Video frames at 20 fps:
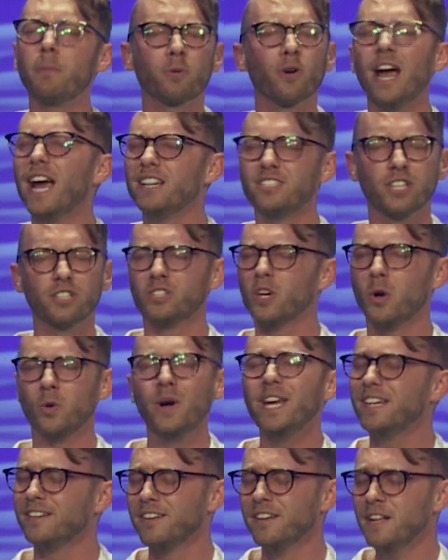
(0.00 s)
praises are
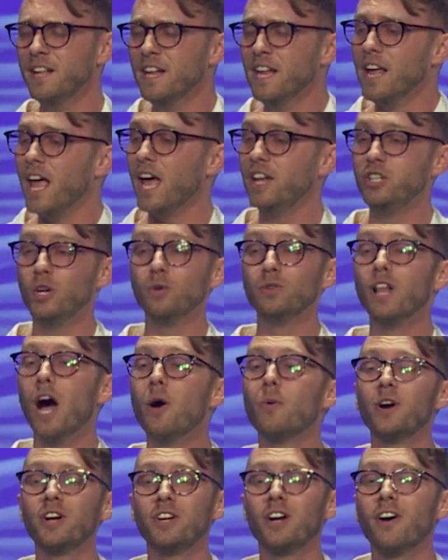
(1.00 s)
weak and you
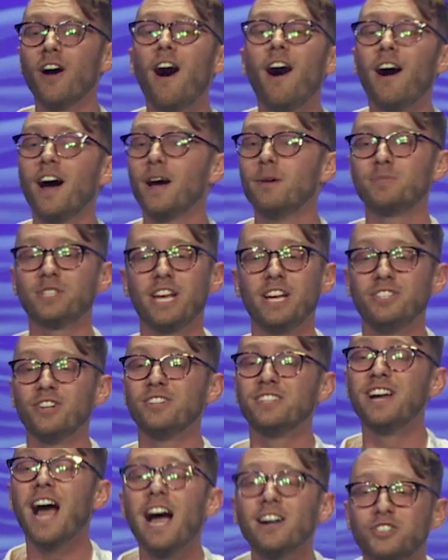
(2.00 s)
lower your arms and
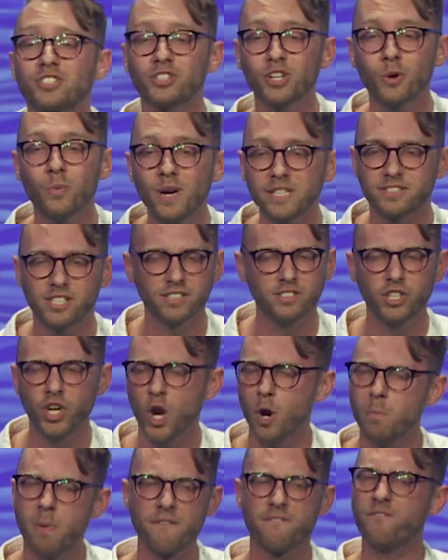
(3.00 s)
you're not sure what to
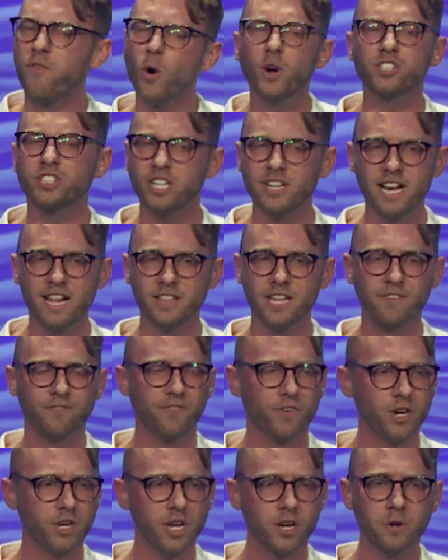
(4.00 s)
do. But fortunately
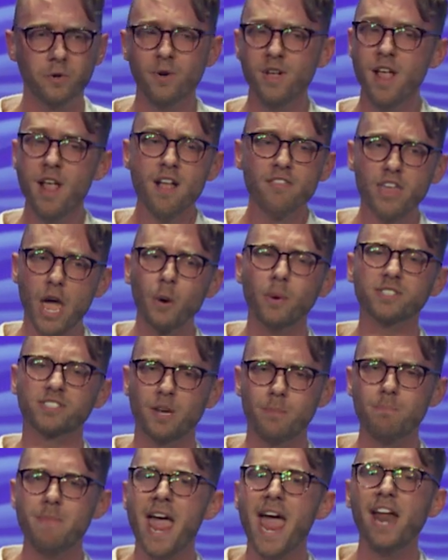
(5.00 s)
for you, there was
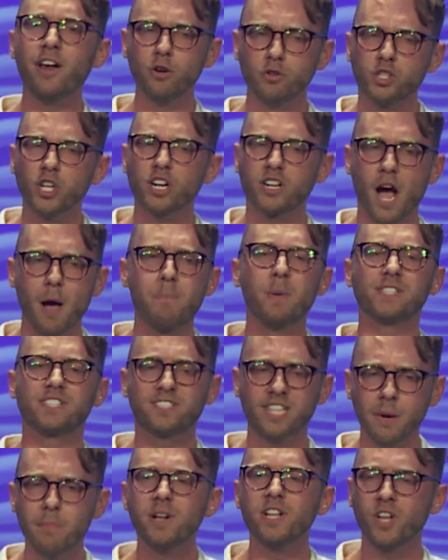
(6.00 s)
a man who took up a
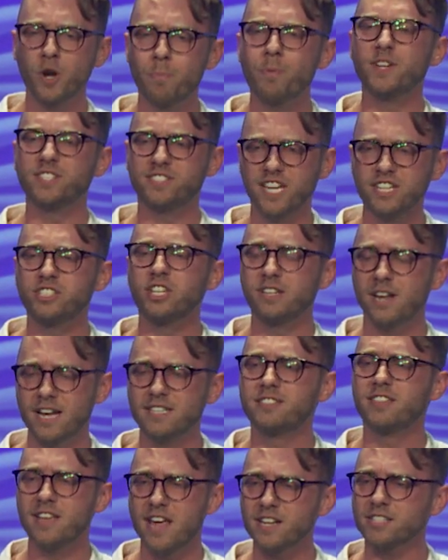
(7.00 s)
similar position
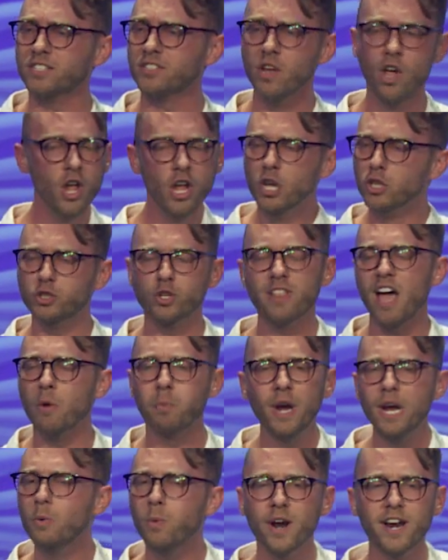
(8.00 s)
as this so that
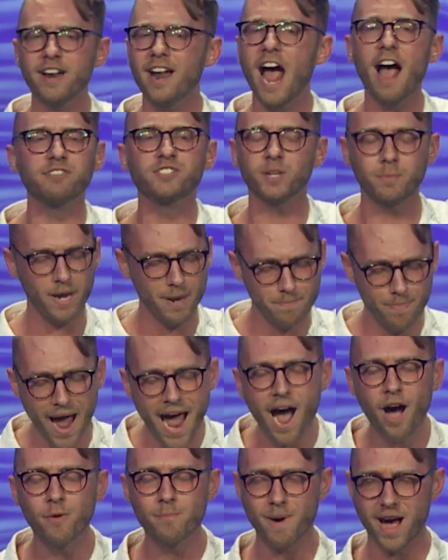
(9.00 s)
we wouldn't have to be
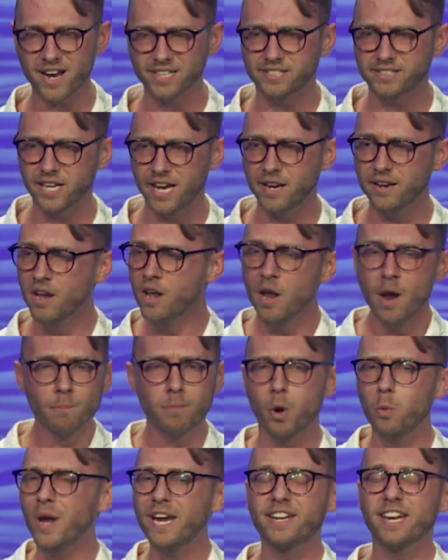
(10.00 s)
bound by sin,
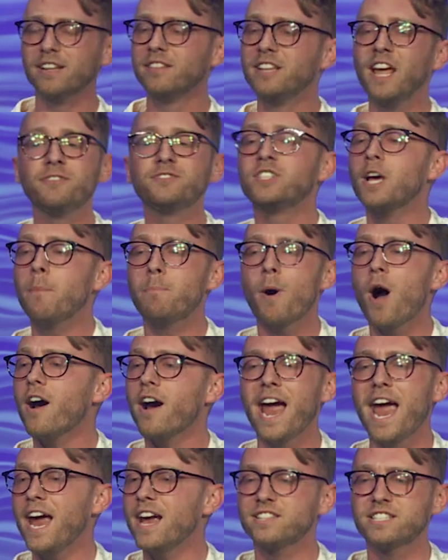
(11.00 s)
but we can lift up our
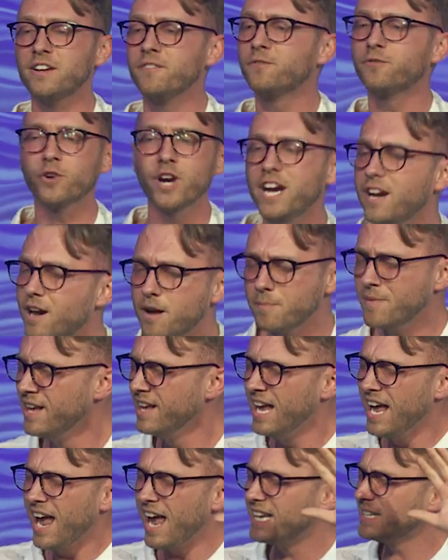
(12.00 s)
hands in freedom
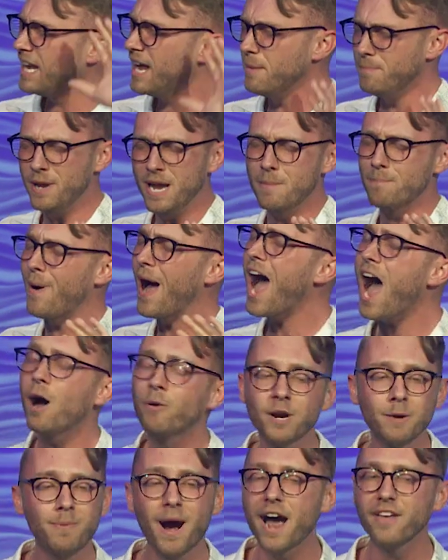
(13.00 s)
and, and be
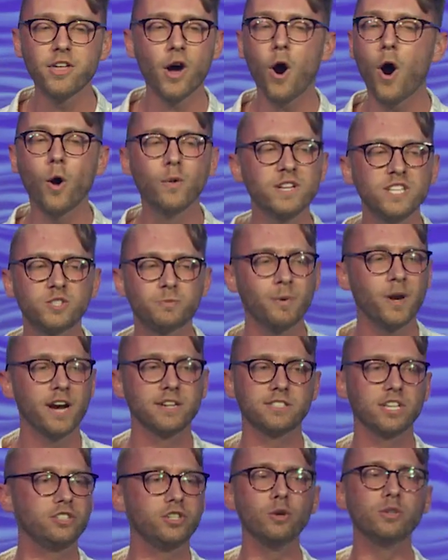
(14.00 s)
empowered by the Holy
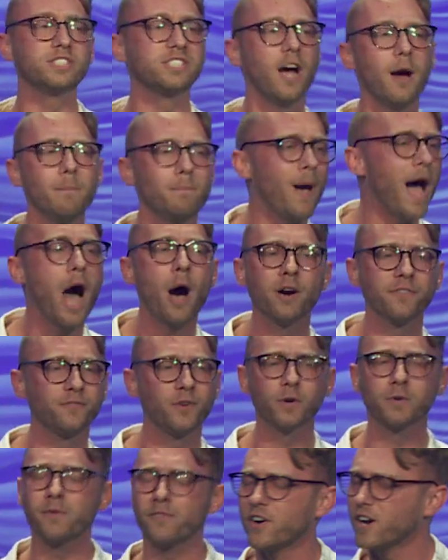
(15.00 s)
Spirit to do something
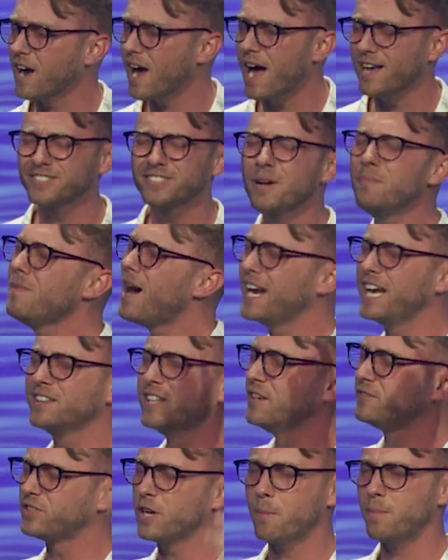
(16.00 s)
powerful for God. Somebody
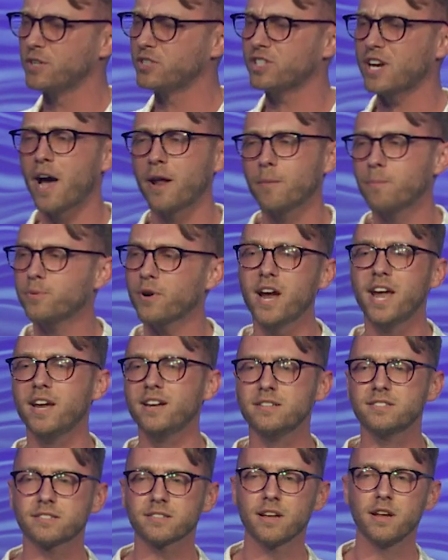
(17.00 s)
lift up a shout of
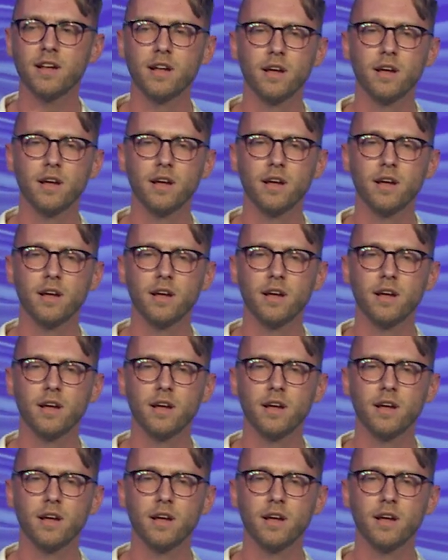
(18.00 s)
praise.